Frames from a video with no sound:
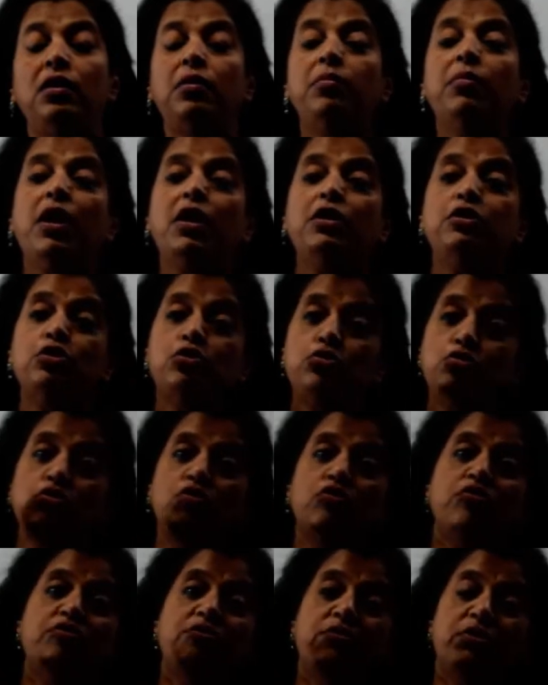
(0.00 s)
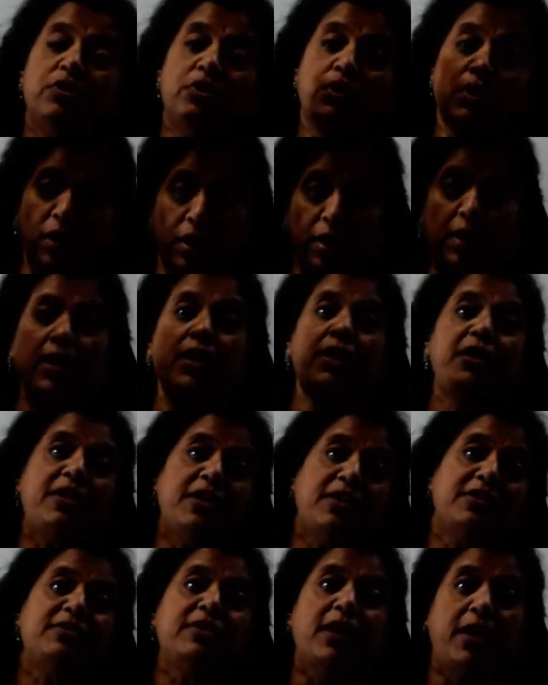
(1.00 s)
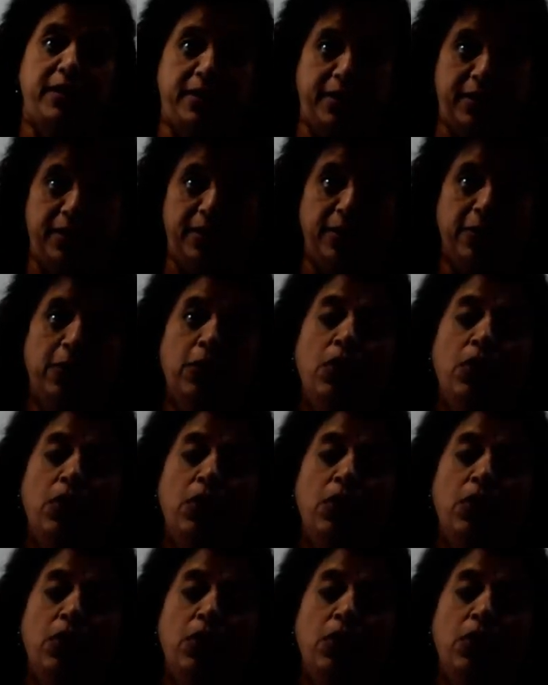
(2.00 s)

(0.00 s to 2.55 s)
Imagine, so earlier it has started.